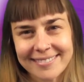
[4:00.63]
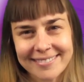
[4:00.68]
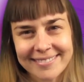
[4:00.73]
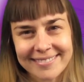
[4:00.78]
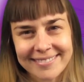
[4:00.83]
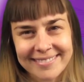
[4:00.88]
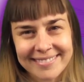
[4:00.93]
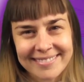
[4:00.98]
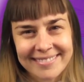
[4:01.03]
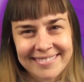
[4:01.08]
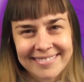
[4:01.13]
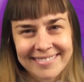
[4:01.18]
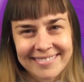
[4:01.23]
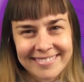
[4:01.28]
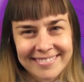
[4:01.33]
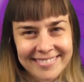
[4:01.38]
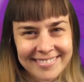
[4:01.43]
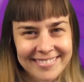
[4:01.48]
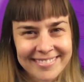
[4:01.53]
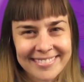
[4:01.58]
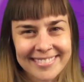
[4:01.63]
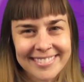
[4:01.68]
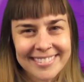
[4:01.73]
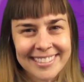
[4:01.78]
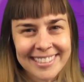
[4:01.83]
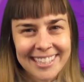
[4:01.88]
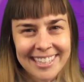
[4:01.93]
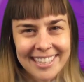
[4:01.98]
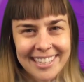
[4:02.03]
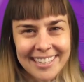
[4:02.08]

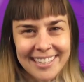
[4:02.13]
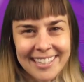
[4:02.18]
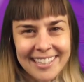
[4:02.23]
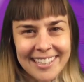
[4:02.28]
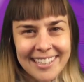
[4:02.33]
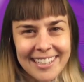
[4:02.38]
No one is speaking in this clip.